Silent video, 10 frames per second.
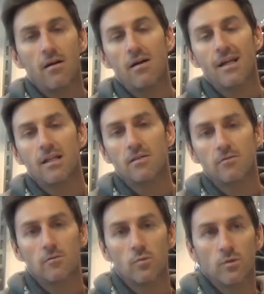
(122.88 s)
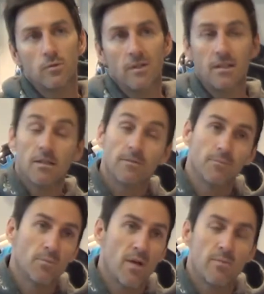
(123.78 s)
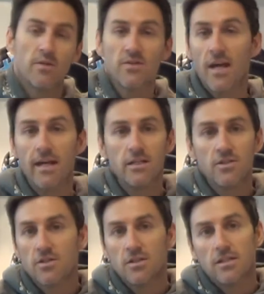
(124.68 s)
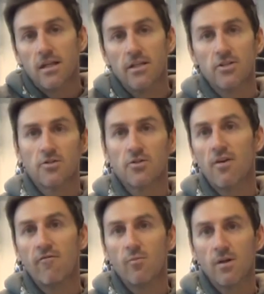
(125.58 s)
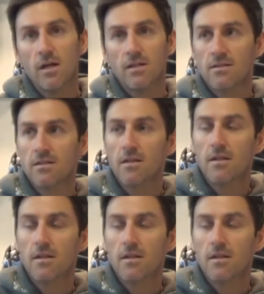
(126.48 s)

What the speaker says: at a high level will maybe use 8 inches to 10 inches of travel bikes,